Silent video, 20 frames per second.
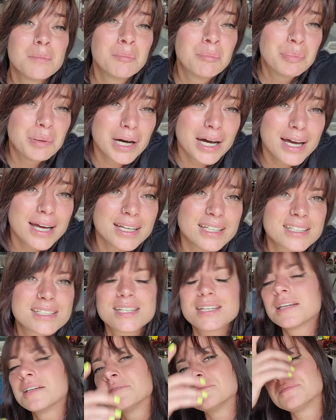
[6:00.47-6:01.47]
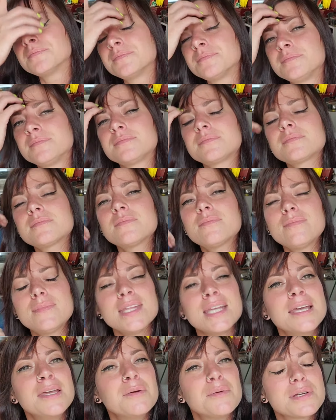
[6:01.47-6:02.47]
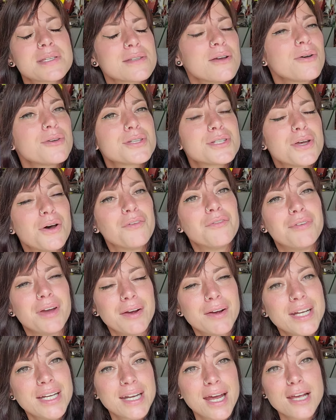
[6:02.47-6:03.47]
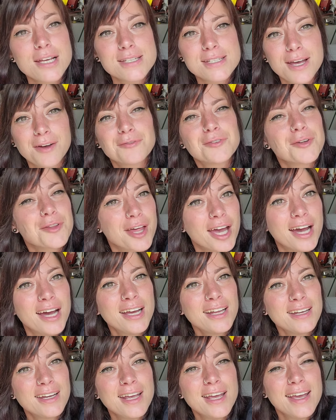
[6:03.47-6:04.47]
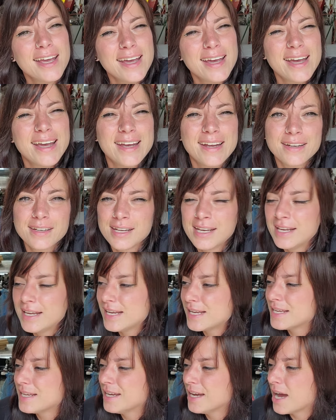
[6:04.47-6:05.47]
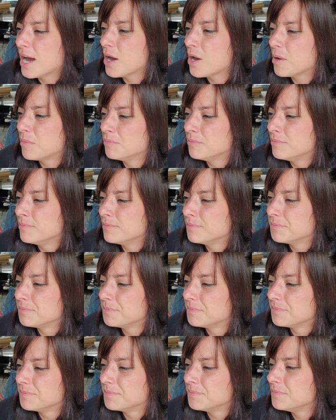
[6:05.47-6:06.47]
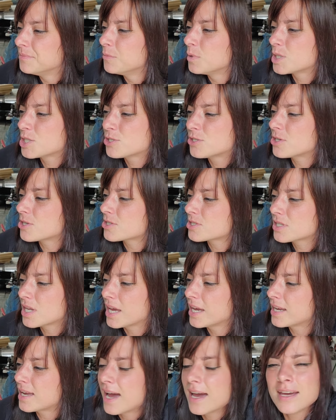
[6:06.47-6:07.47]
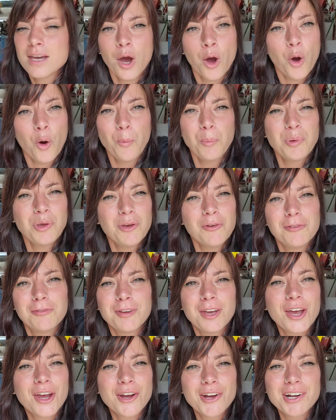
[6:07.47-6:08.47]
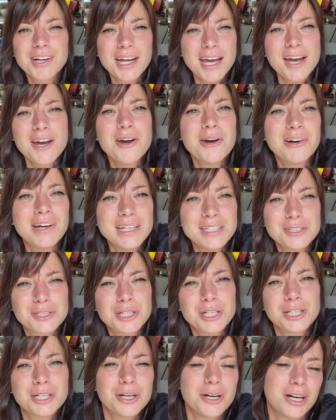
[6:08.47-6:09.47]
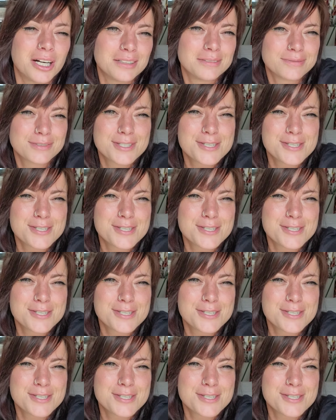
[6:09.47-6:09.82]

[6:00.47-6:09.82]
But he was also very nice after that. And he um, was just like, I hope you figure it out and took off.